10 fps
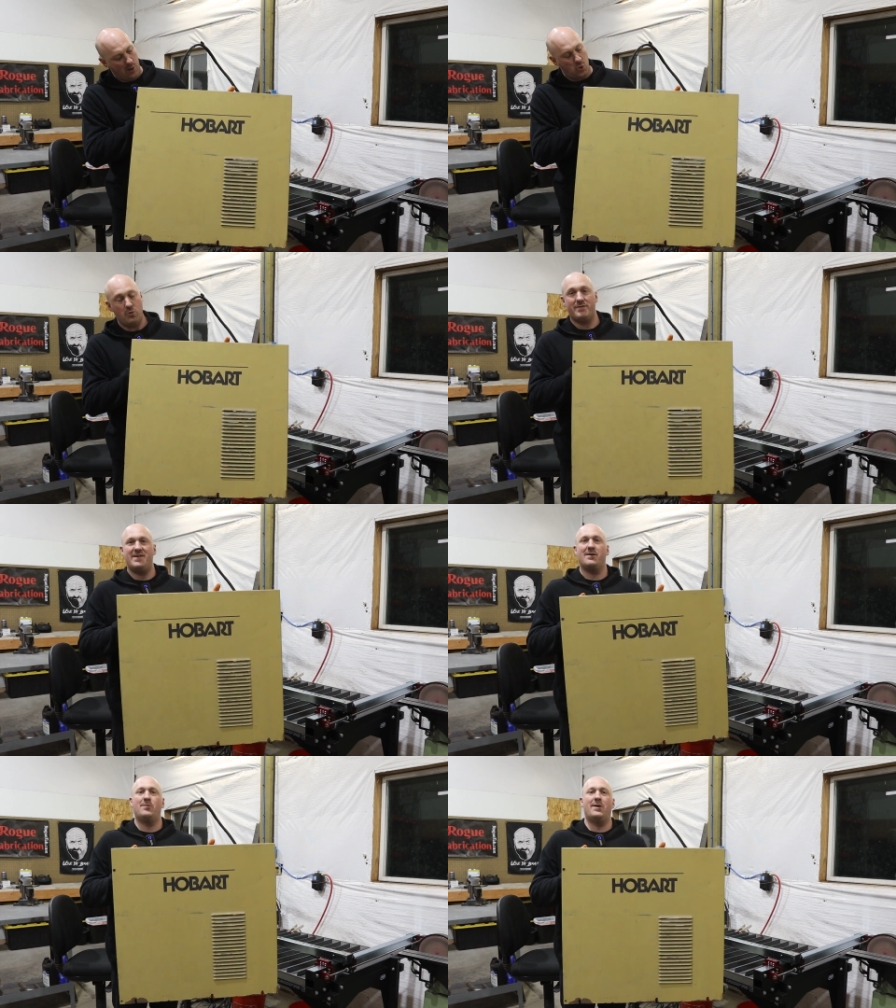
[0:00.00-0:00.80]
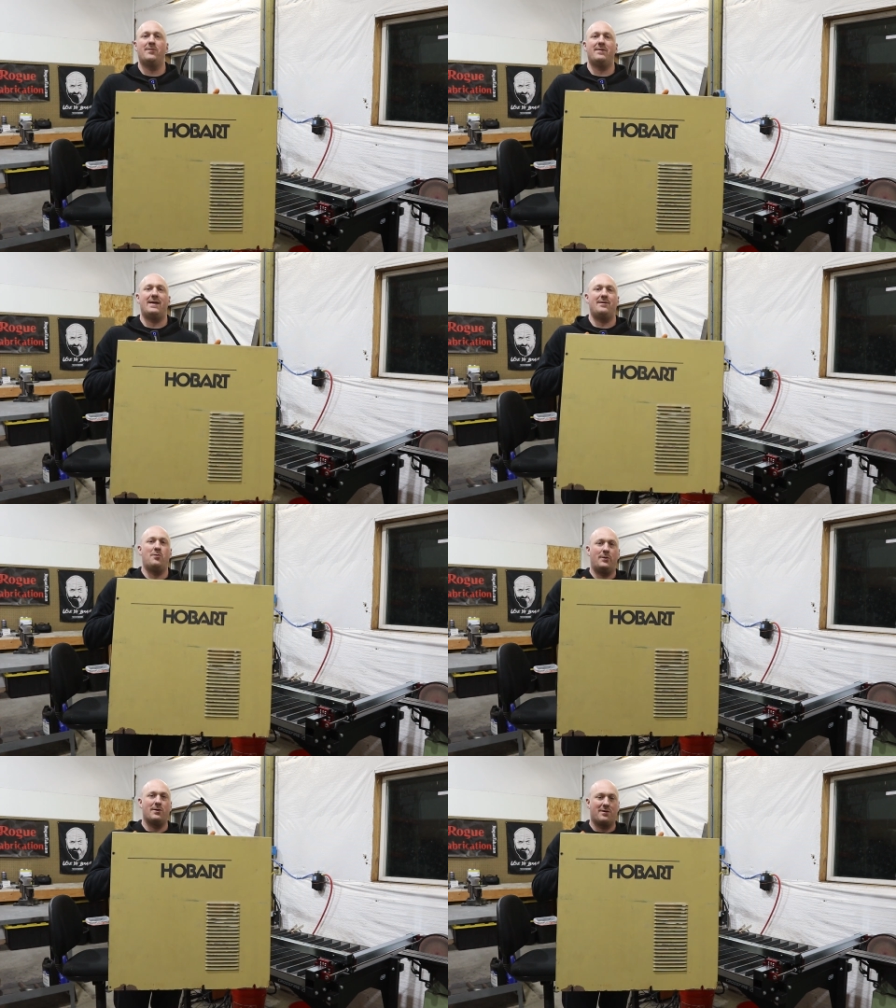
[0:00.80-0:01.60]
my old TIG welder that
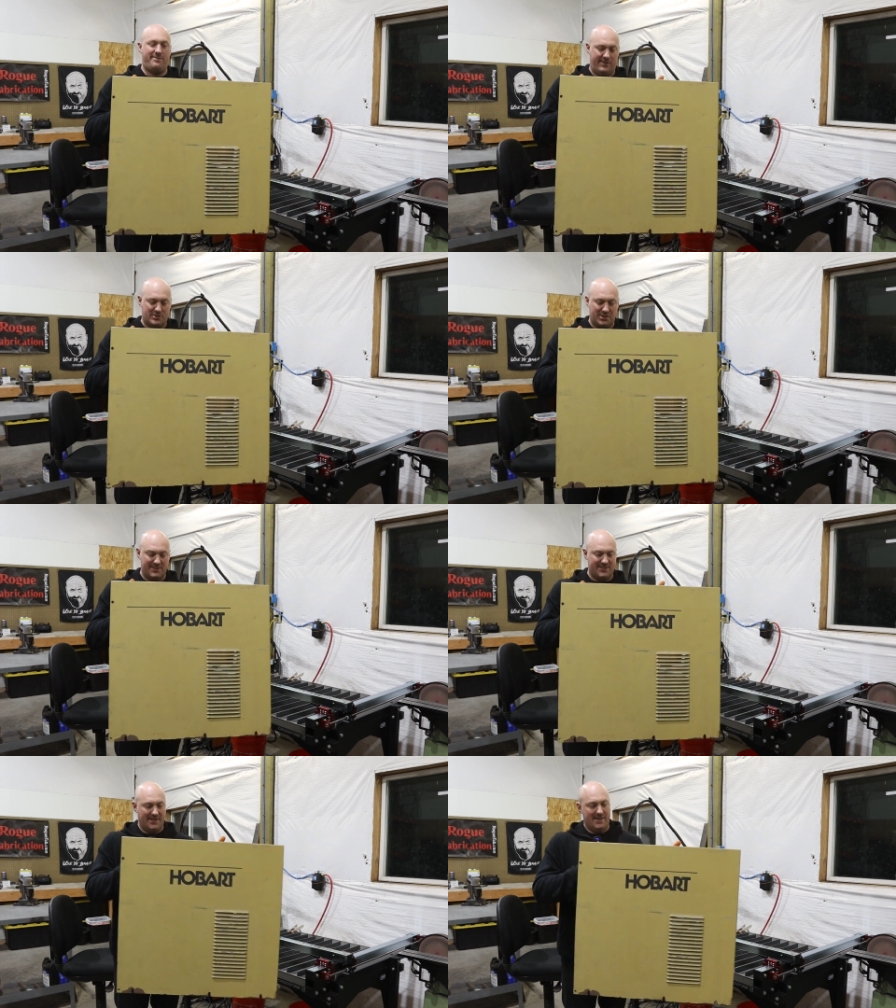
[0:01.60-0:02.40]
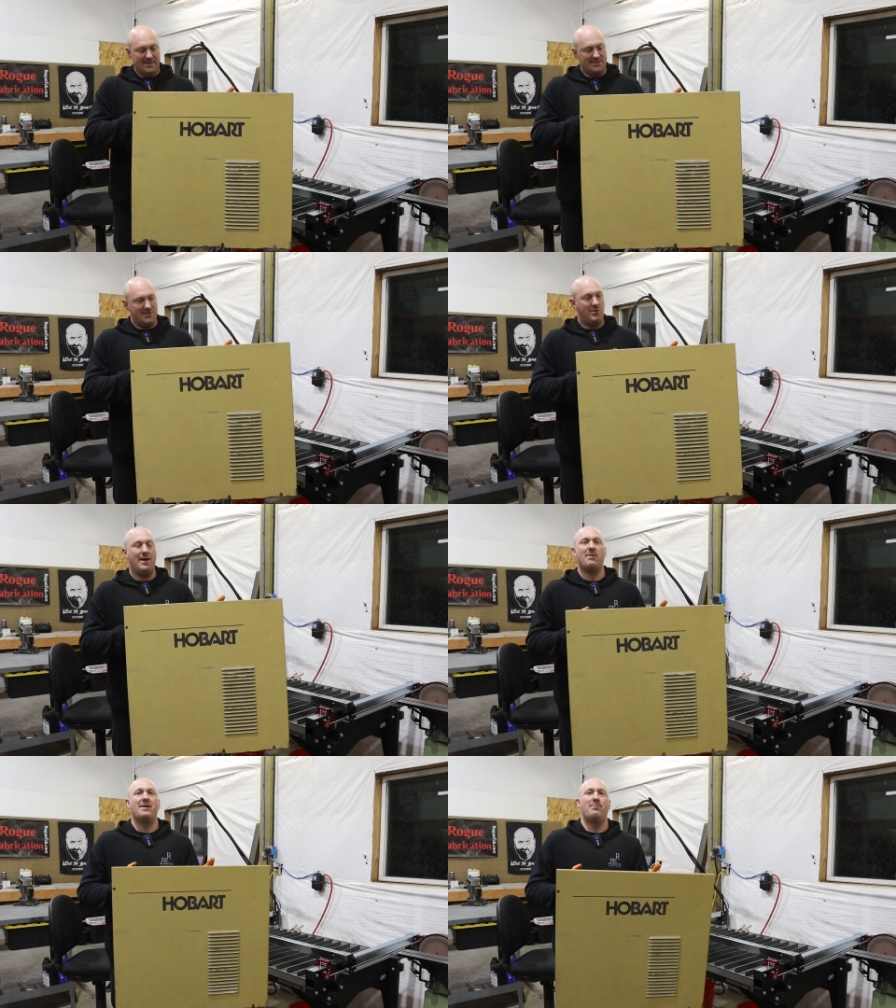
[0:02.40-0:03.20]
no longer functions. So
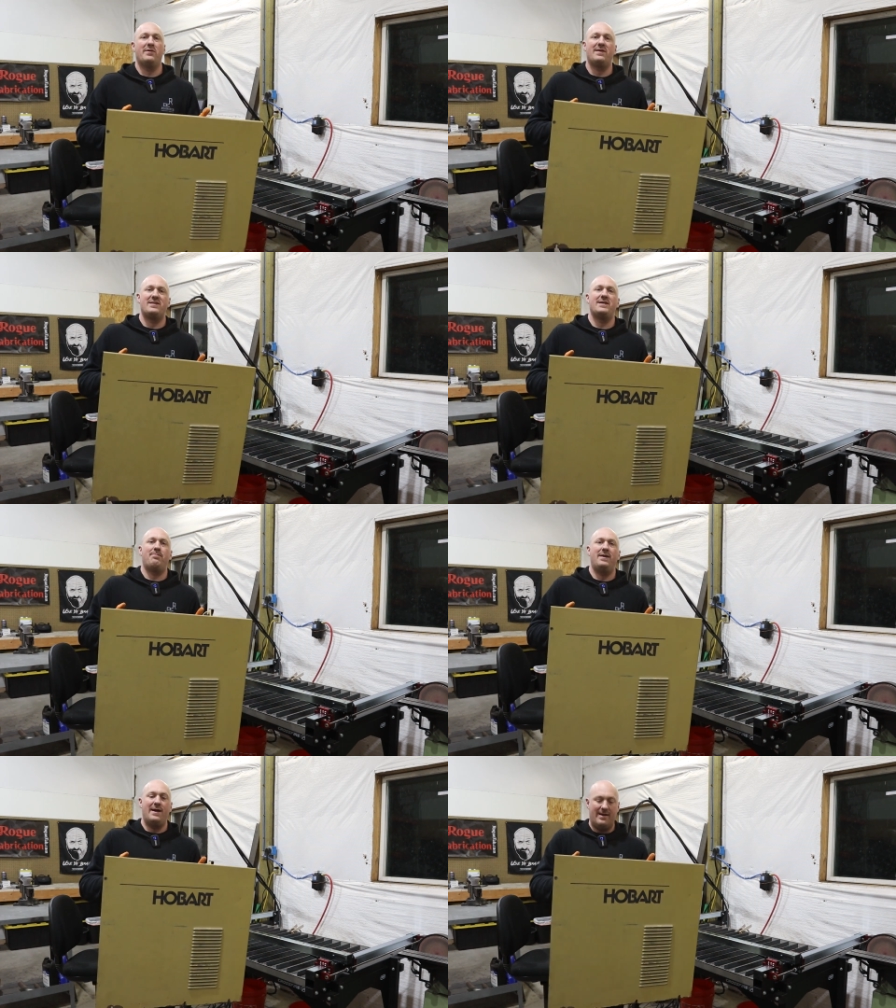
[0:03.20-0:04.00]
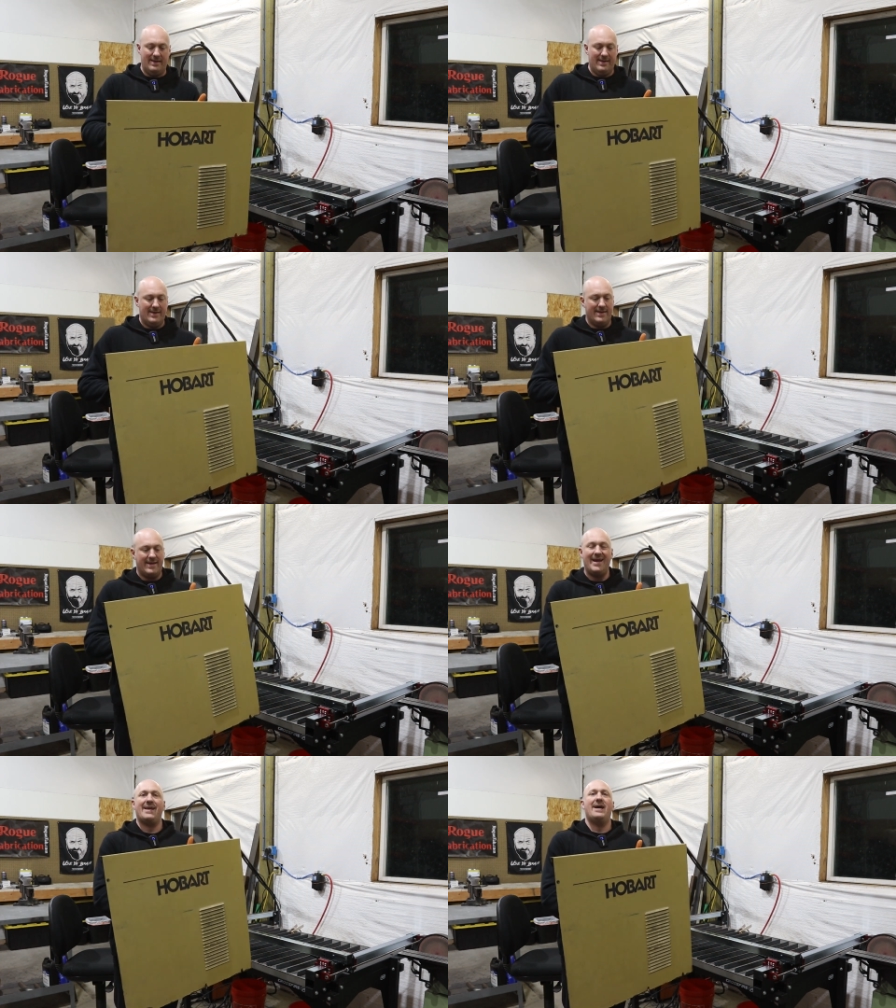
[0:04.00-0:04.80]
I'm going to put this up there,
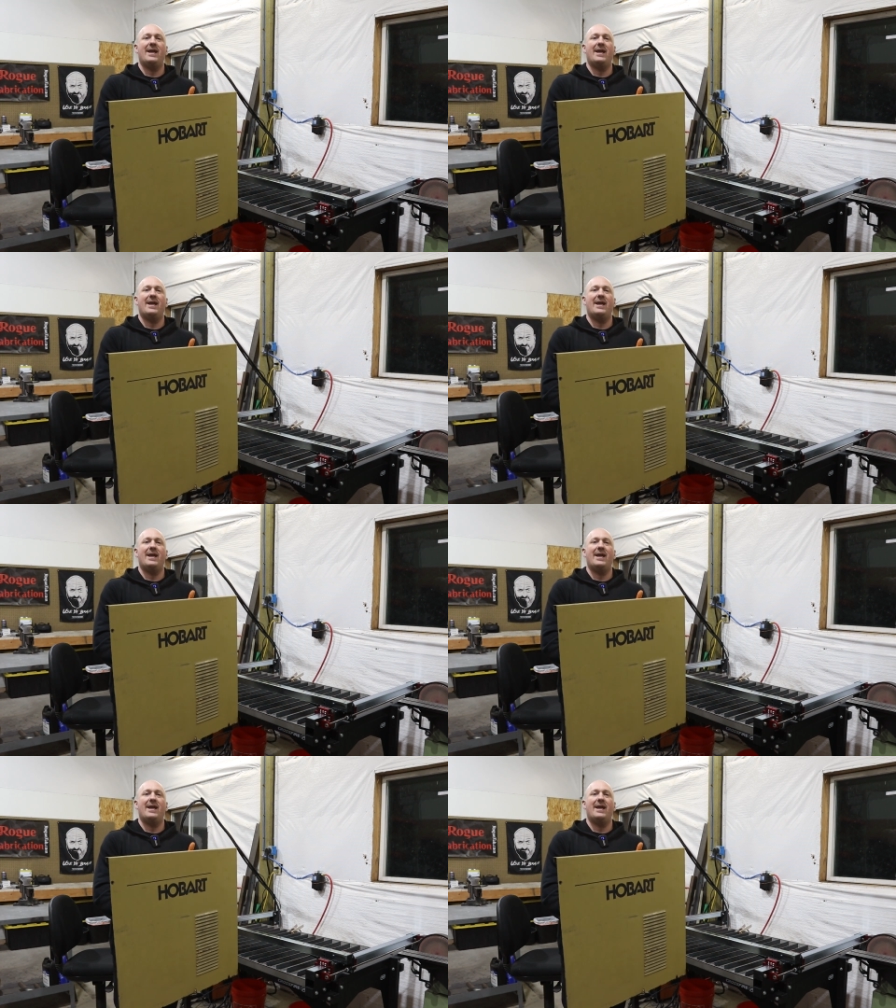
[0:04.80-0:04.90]
get it